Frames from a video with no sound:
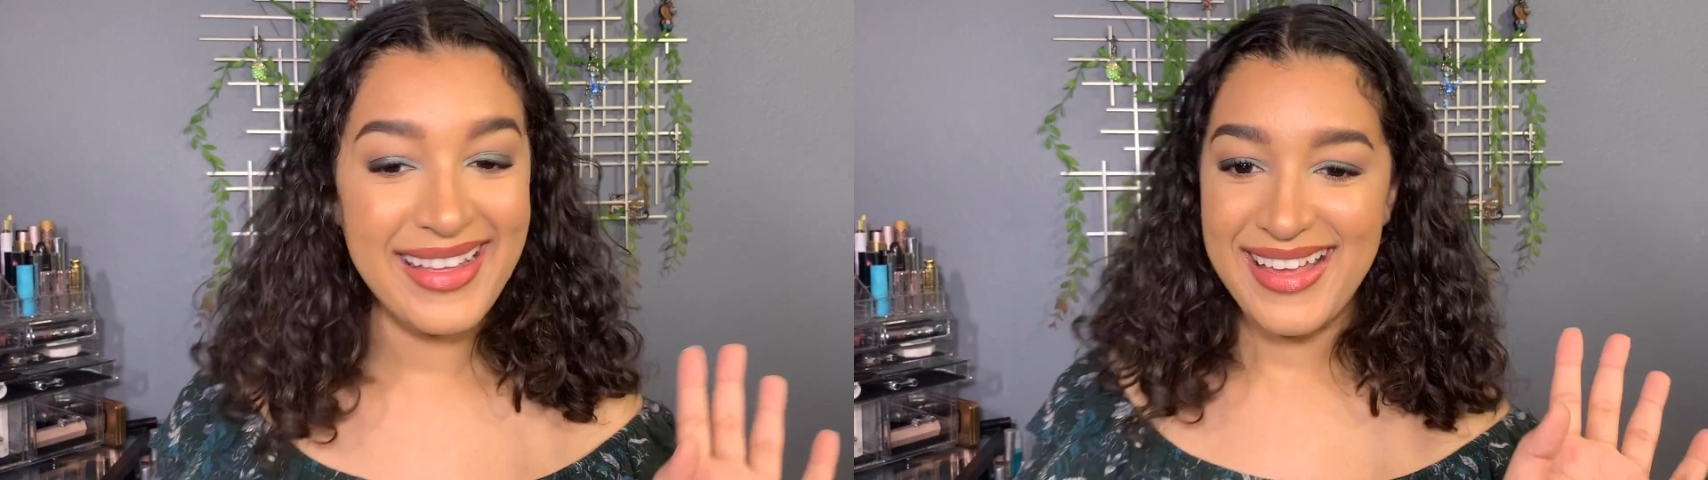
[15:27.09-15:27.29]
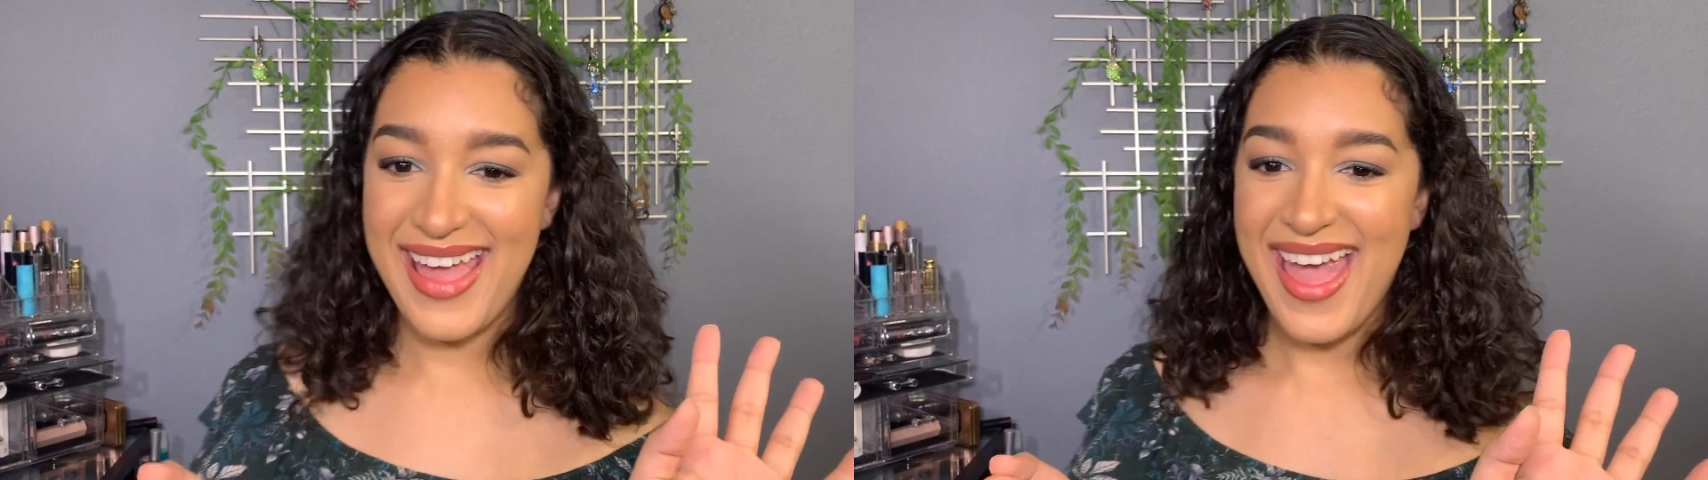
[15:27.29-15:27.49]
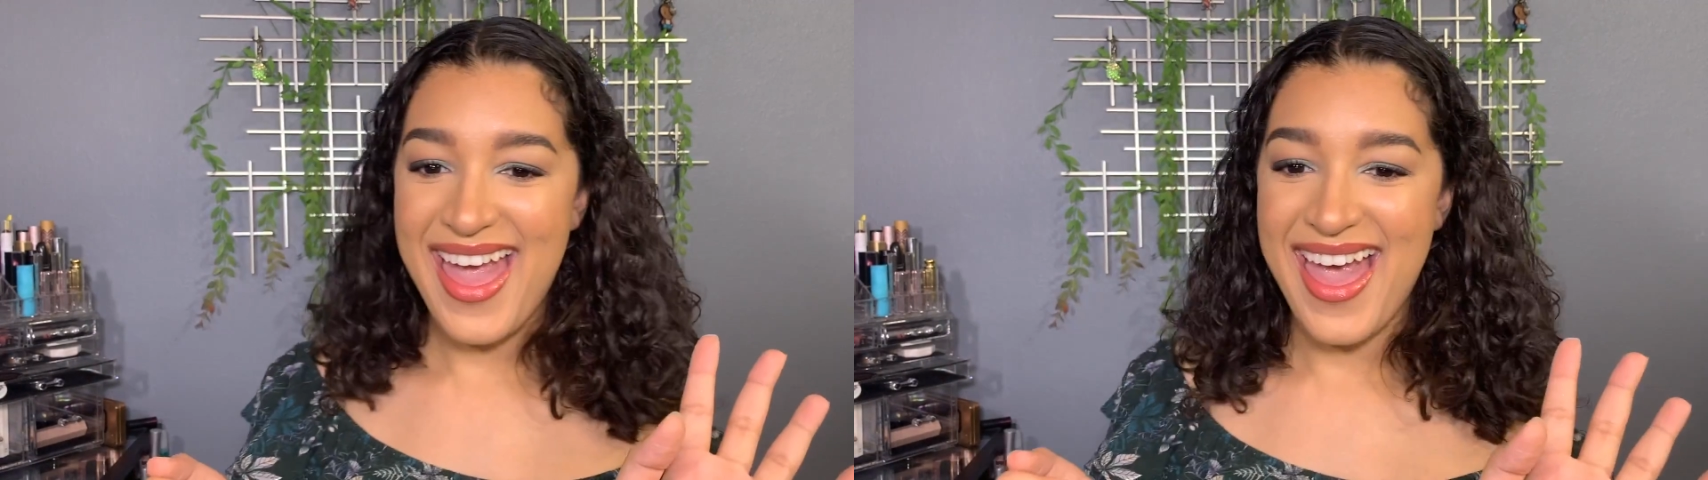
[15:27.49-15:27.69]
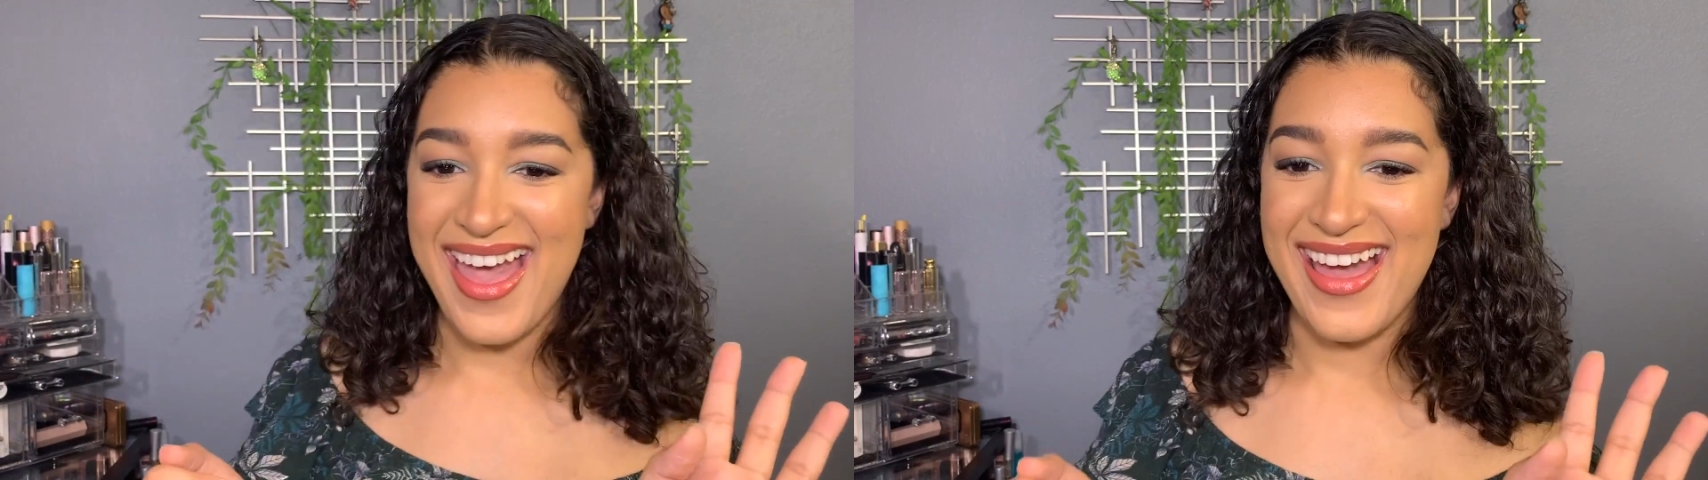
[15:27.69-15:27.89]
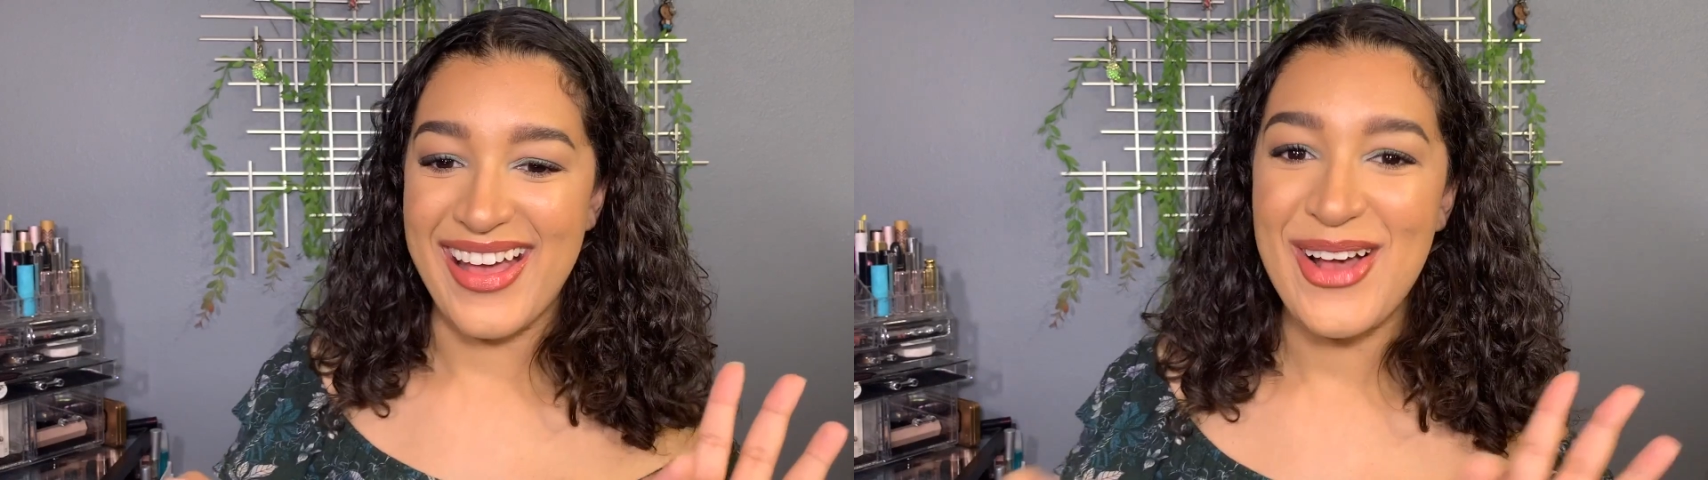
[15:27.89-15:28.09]

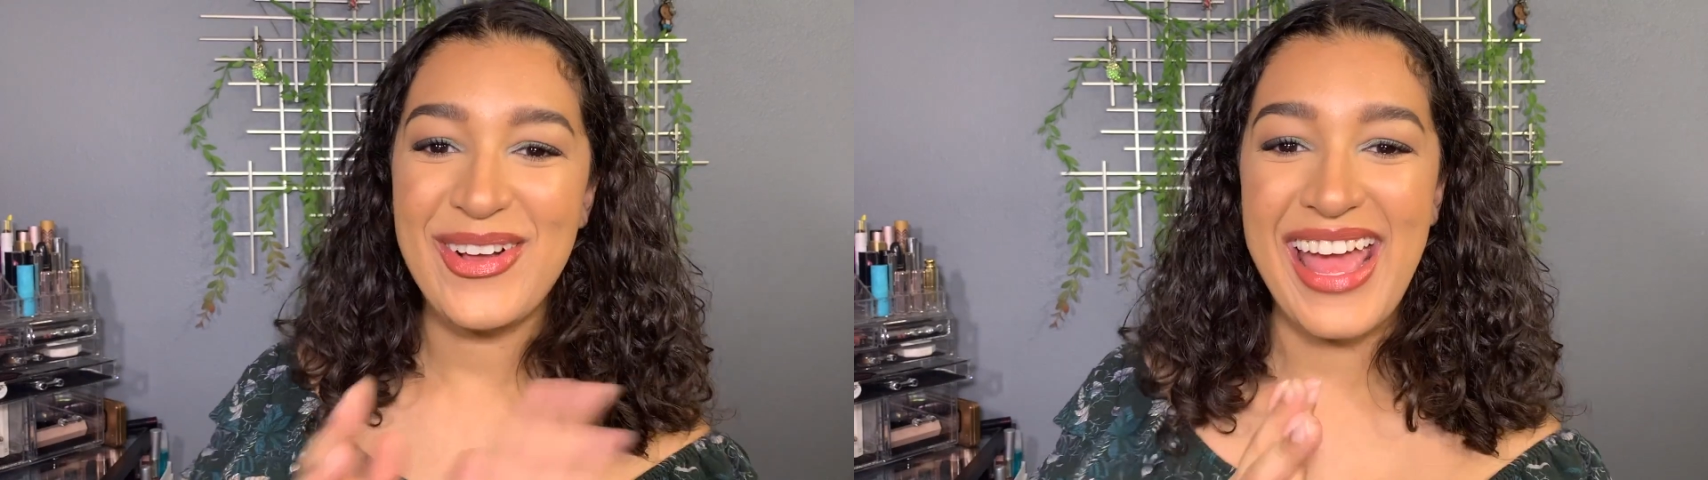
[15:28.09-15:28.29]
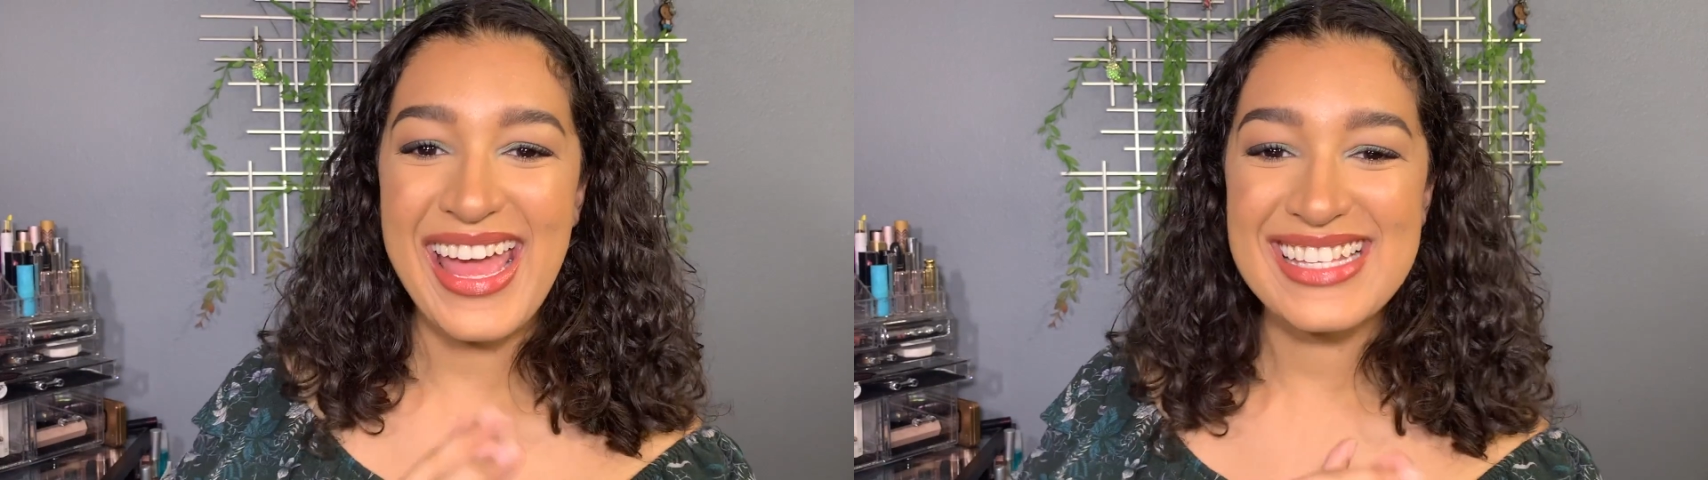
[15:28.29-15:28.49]
Yeah, okay,